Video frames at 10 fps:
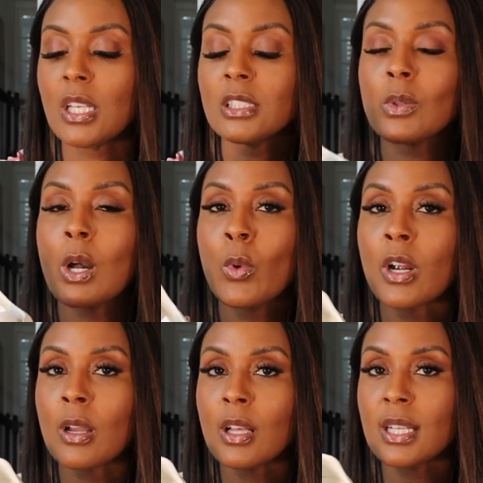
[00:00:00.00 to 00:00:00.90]
So I
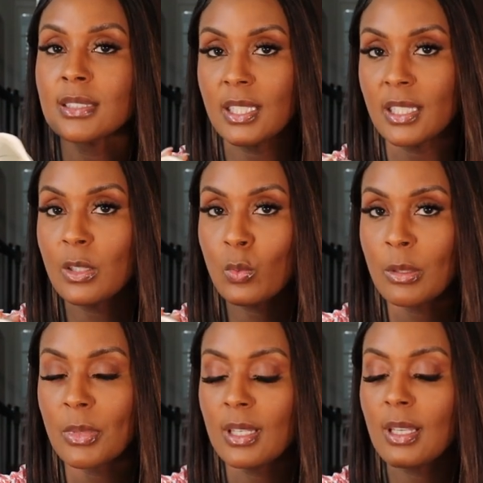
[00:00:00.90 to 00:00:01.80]
wear up a 10 in
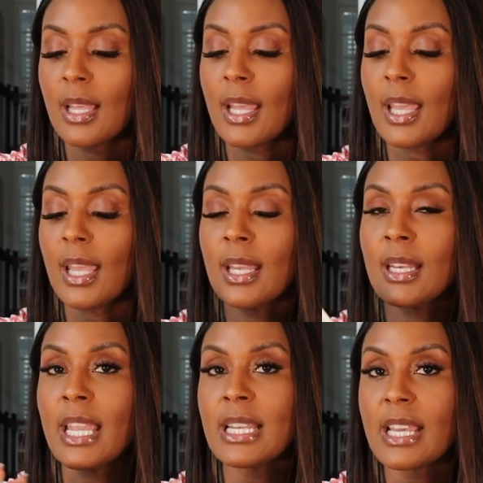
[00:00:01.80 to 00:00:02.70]
women
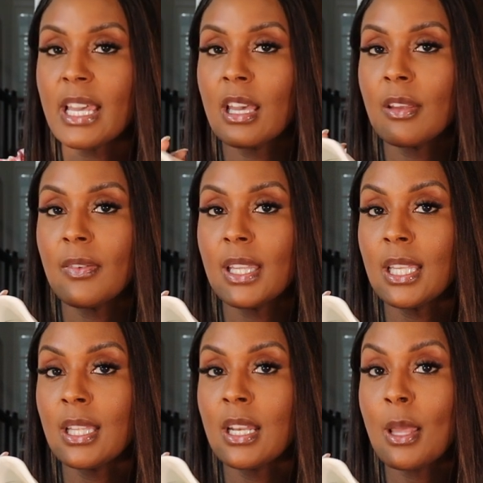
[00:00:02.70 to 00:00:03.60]
and 8.5
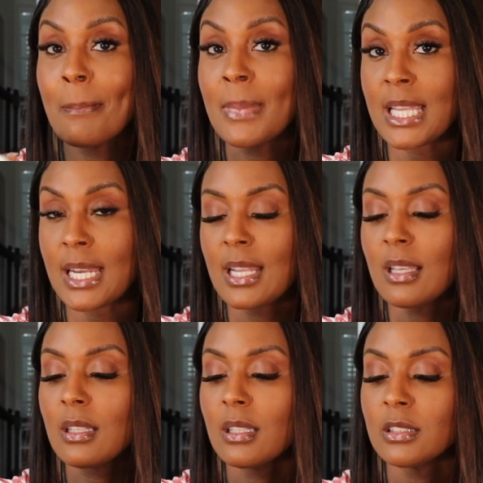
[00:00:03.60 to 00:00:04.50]
in men.
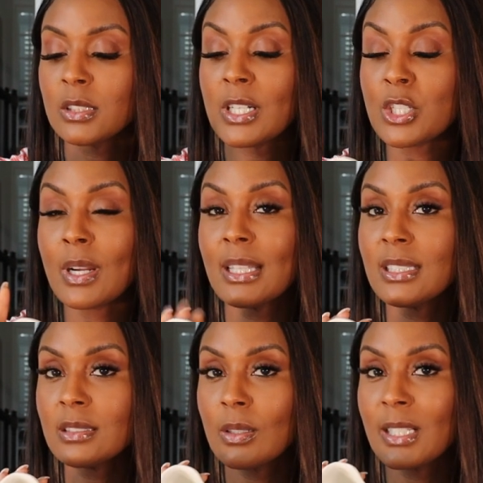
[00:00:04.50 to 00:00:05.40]
So I tried
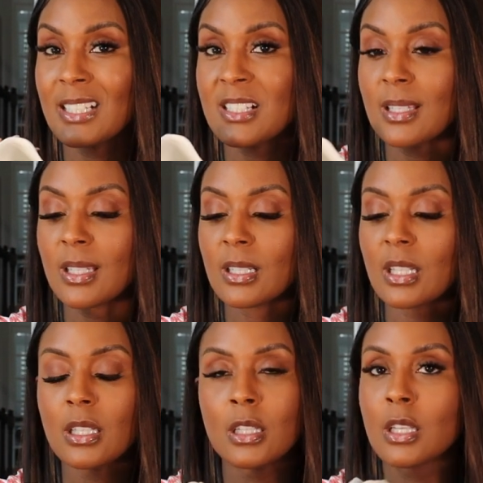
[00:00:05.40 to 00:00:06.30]
these on in a
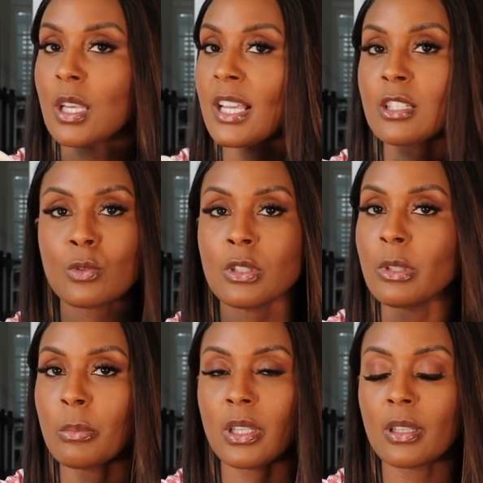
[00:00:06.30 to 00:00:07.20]
10,
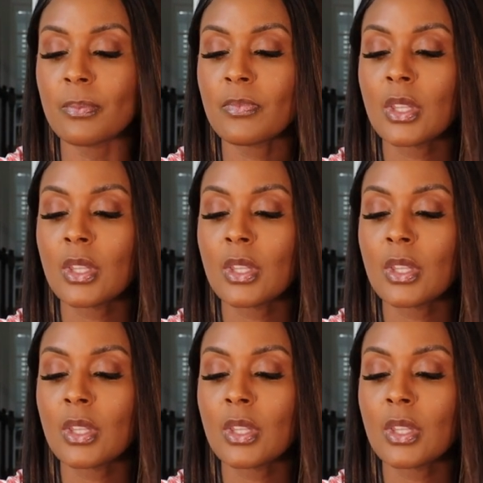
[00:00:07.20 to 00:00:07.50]
extremely big.